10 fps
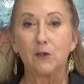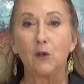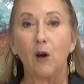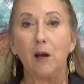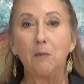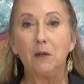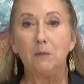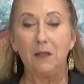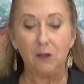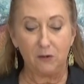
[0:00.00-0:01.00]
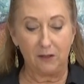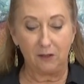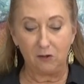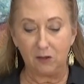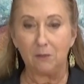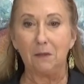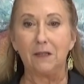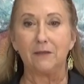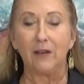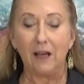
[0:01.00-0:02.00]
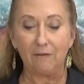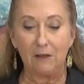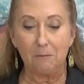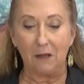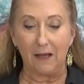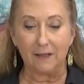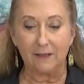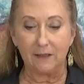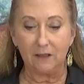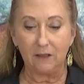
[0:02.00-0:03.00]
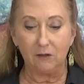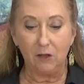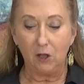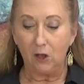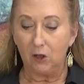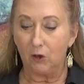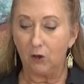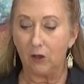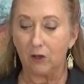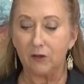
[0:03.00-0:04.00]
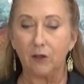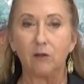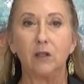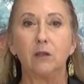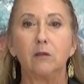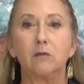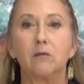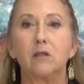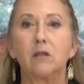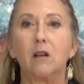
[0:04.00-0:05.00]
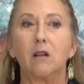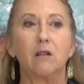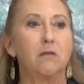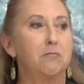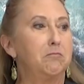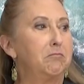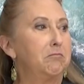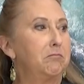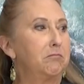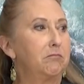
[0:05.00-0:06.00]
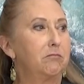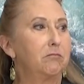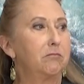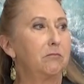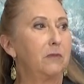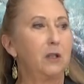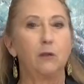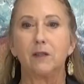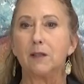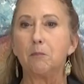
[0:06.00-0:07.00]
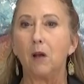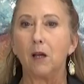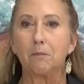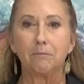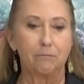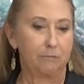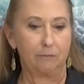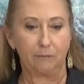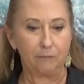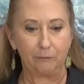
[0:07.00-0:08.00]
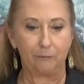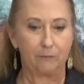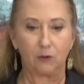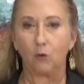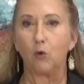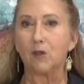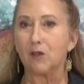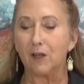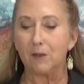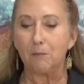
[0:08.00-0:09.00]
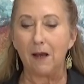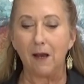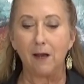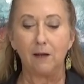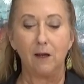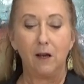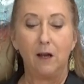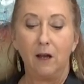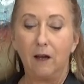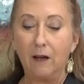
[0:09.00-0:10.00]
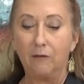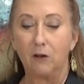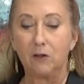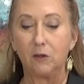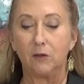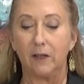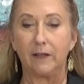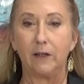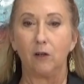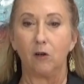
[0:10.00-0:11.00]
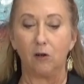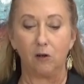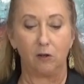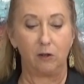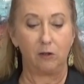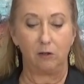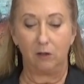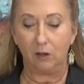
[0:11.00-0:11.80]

So I'm going to be using just a piece of heavy plastic. You could also use, um, you know, a Ziploc quart-size bag. I've also done it on,